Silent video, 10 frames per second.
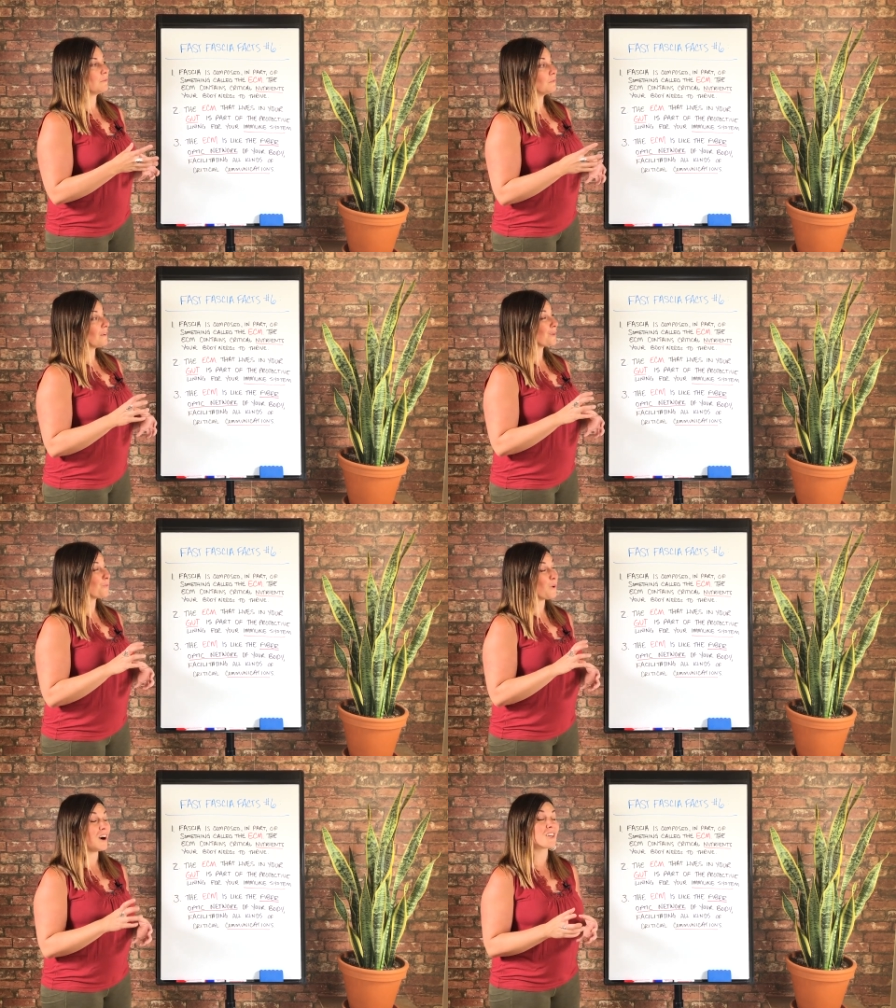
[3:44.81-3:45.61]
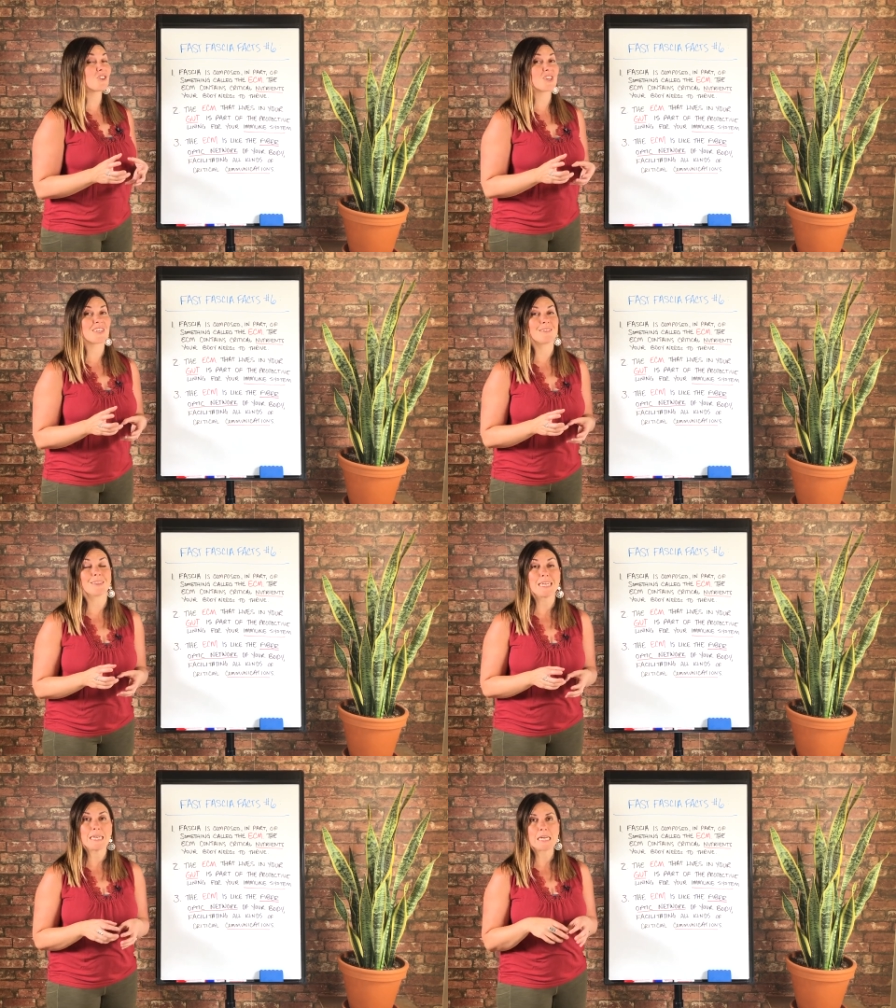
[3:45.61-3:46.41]
If you've ever watched
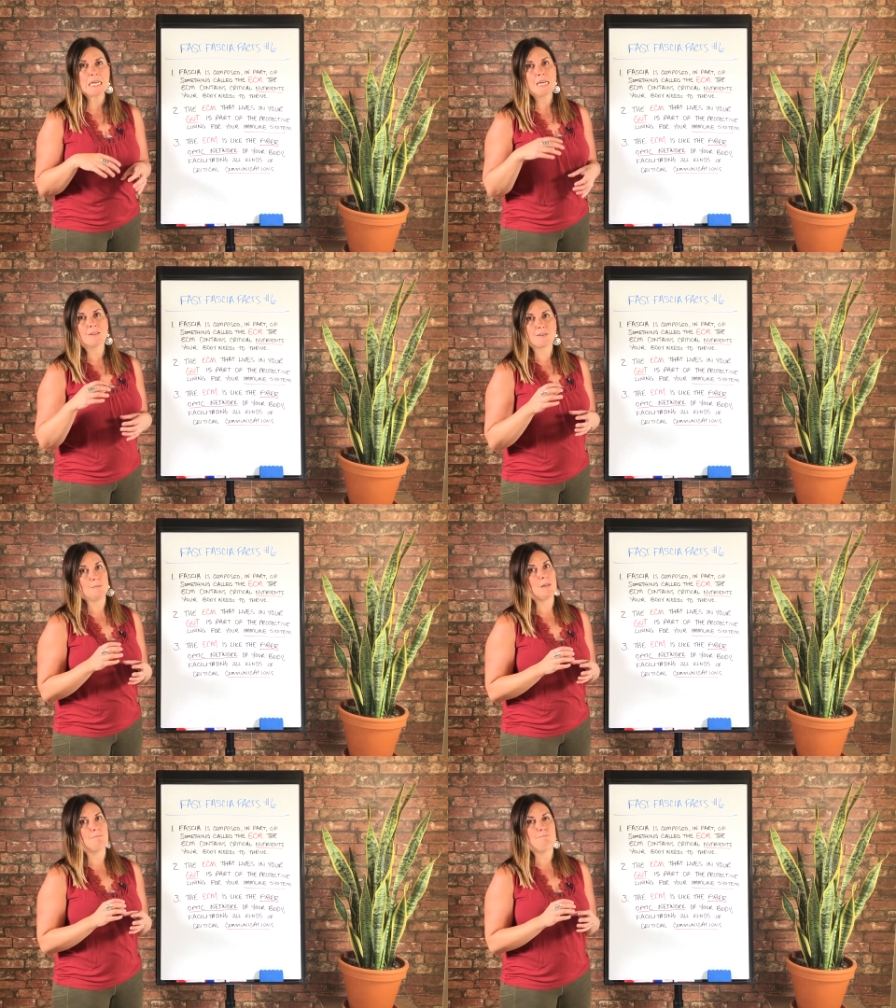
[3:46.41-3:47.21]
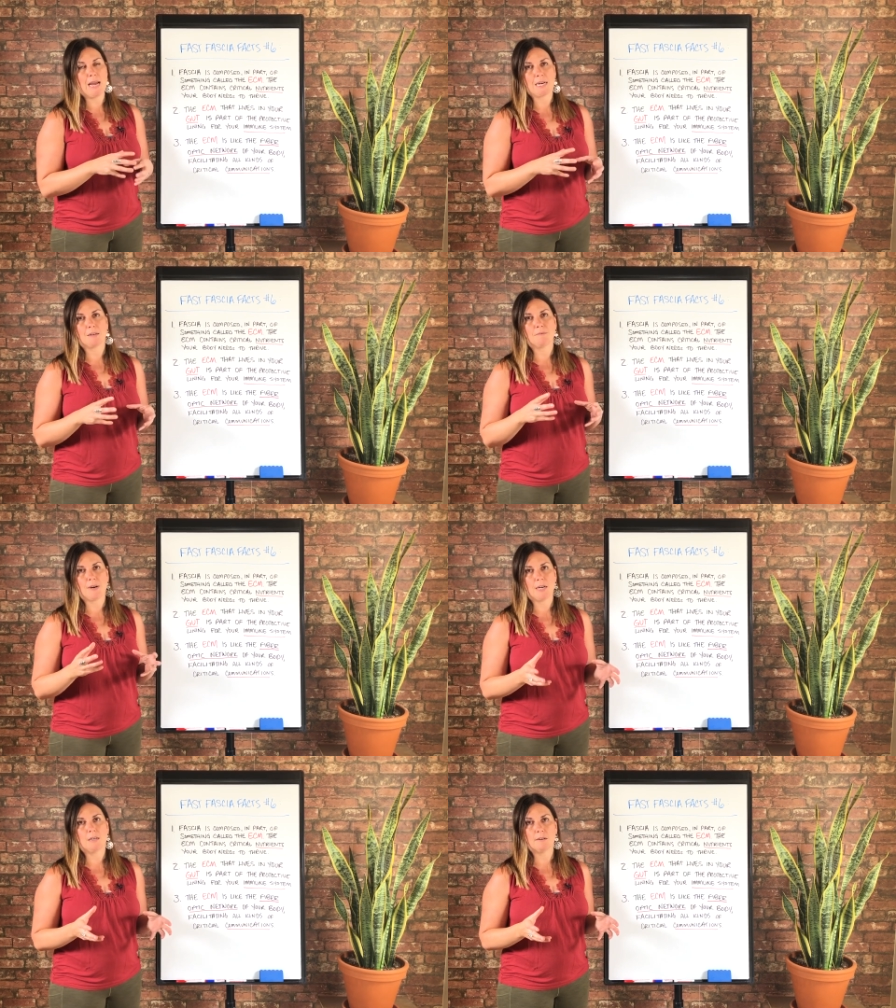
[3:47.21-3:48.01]
like some of the
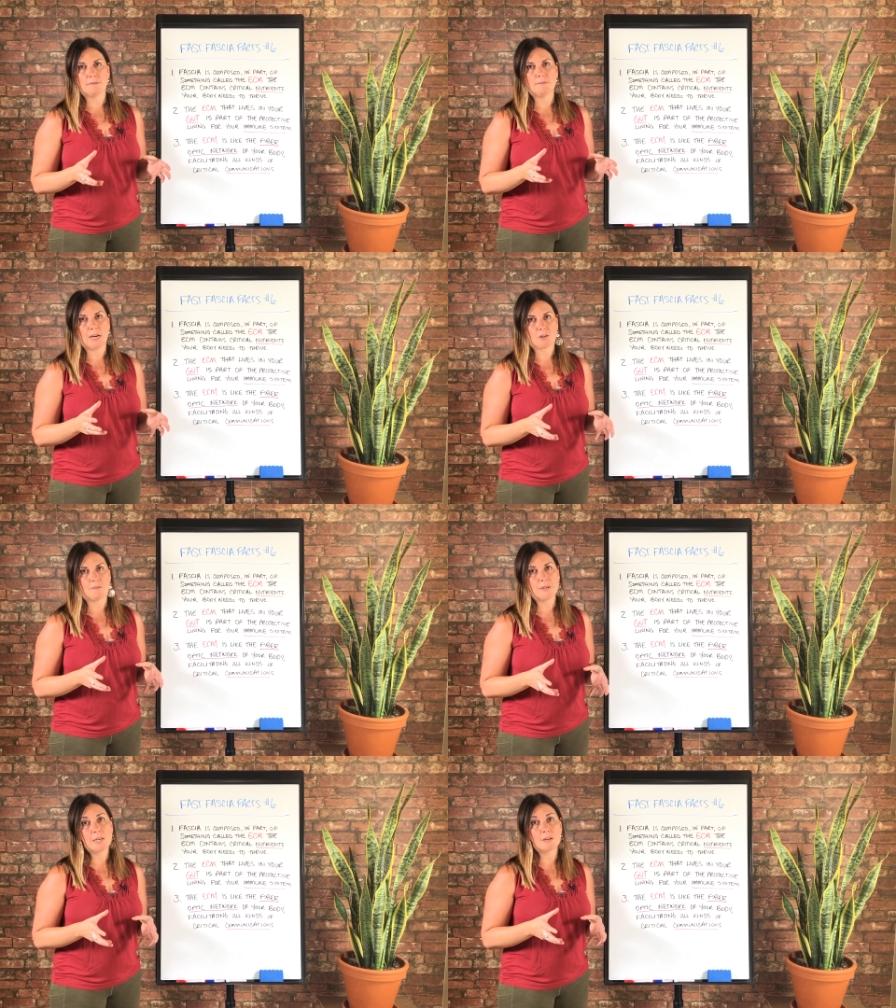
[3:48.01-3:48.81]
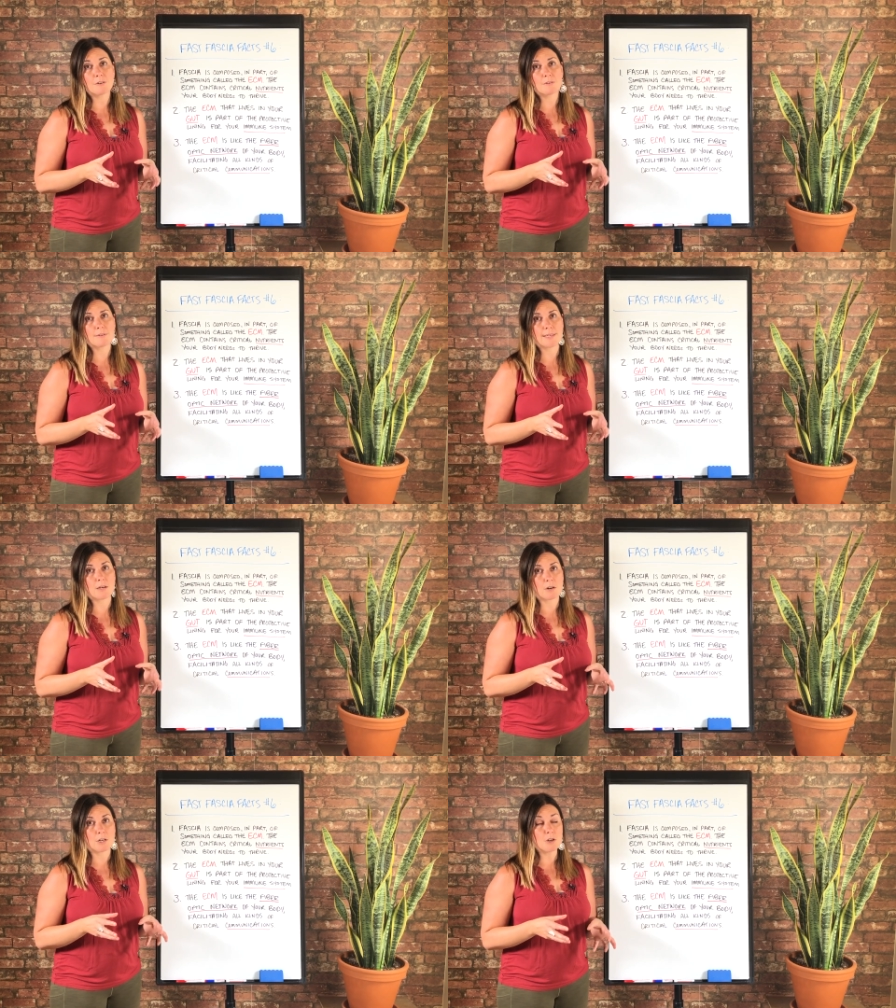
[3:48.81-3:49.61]
magnified fascia videos
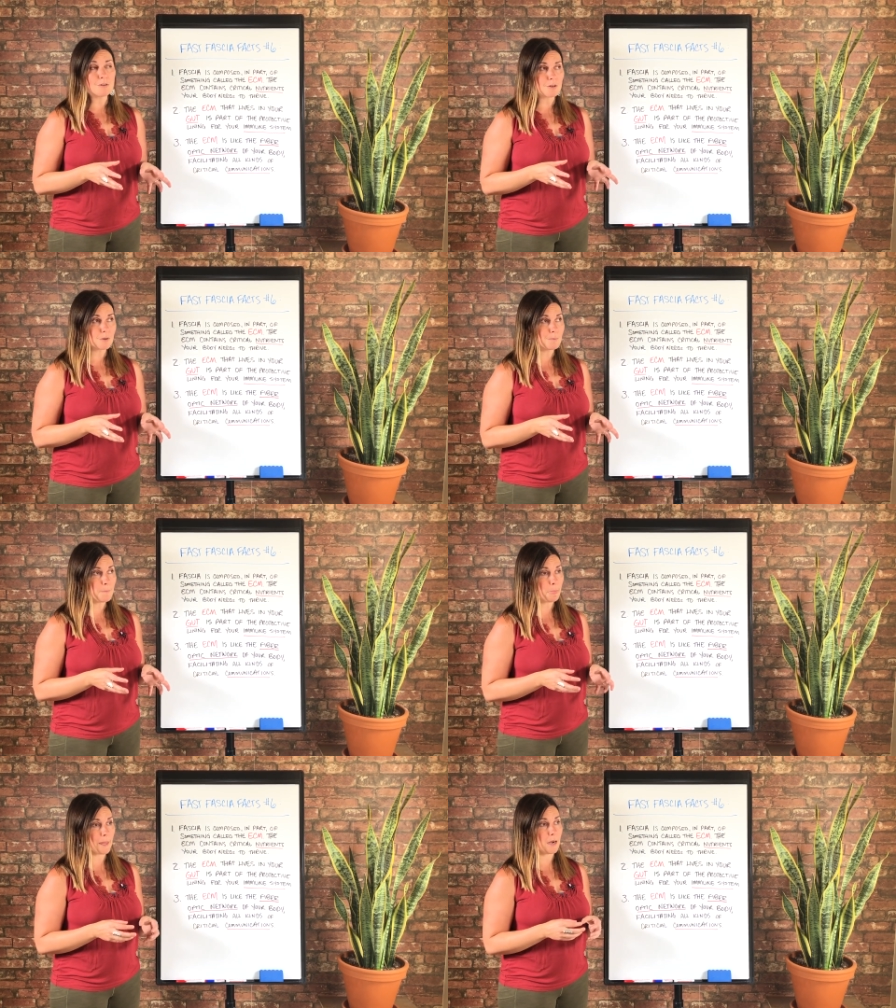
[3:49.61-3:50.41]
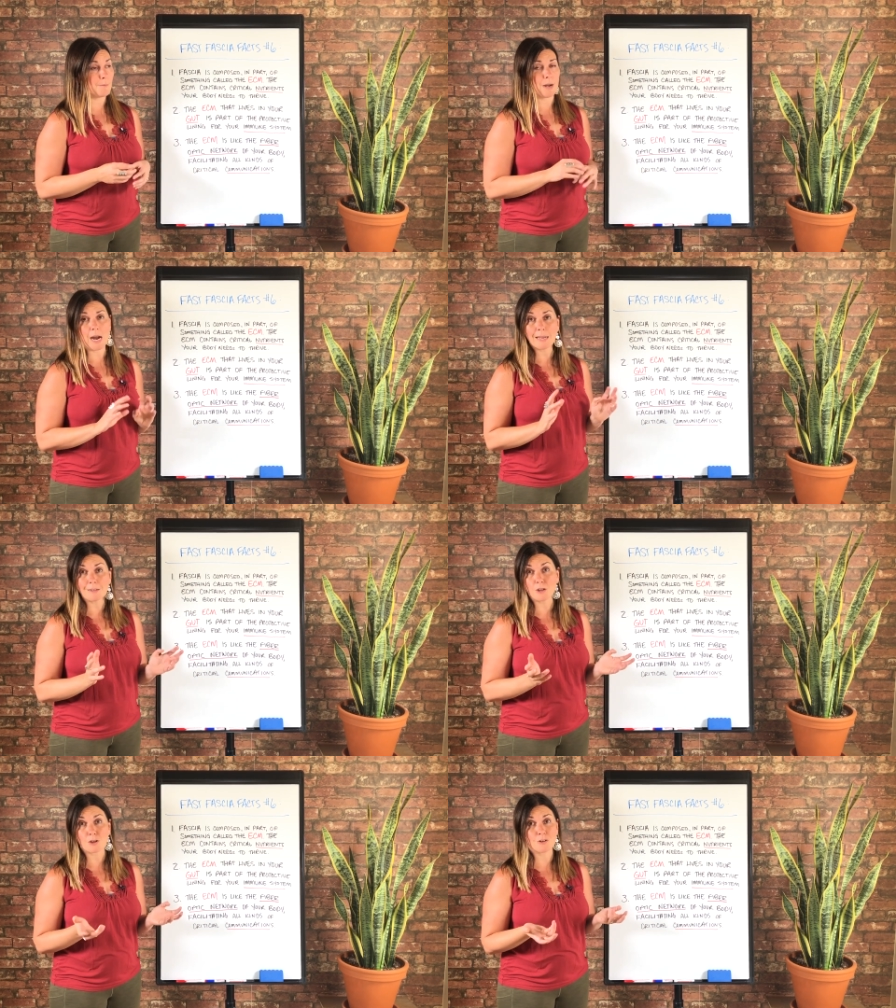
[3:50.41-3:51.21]
that are on YouTube, um, I
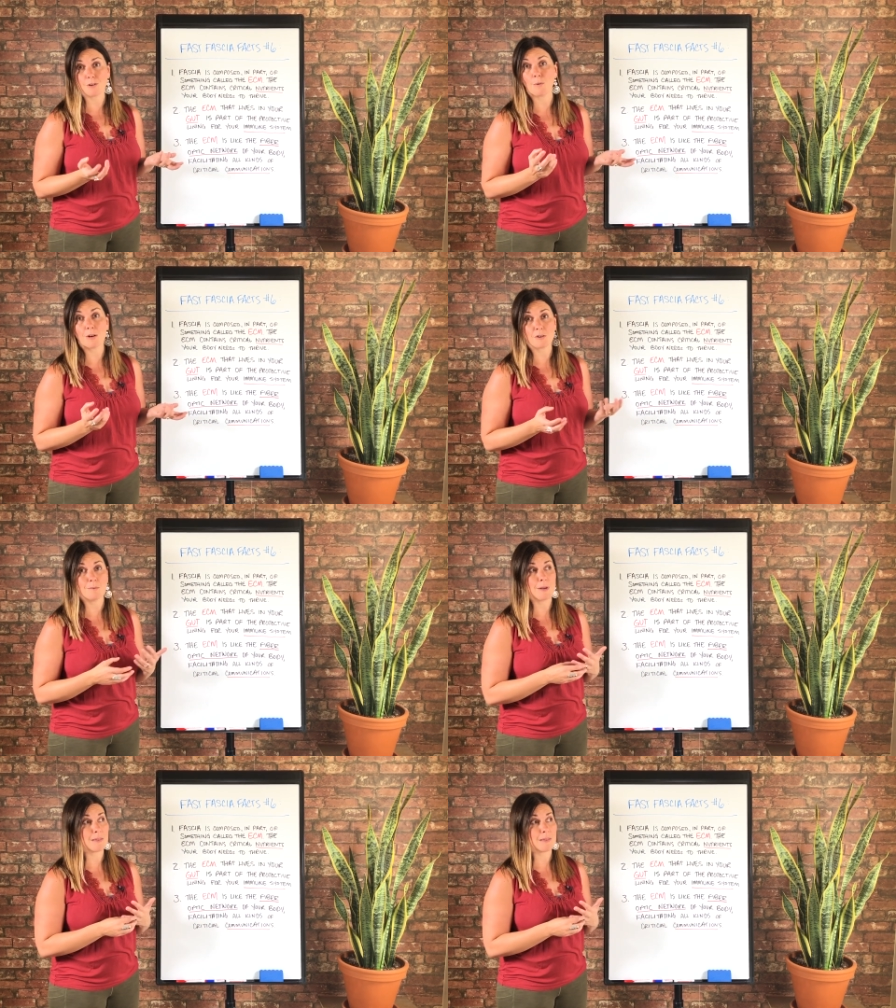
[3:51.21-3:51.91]
highly encourage you to watch them.